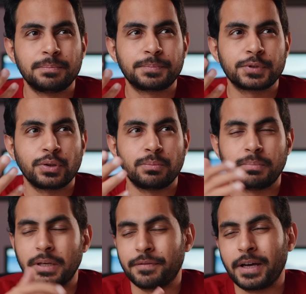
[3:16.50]

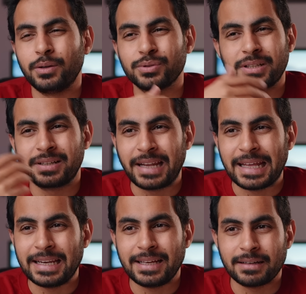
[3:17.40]
So if I use it
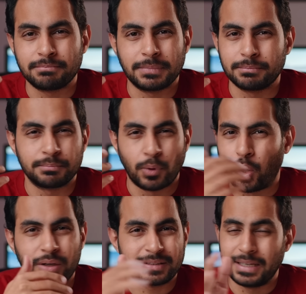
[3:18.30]
daily,
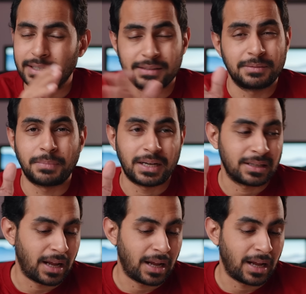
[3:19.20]
honestly, it doesn't matter.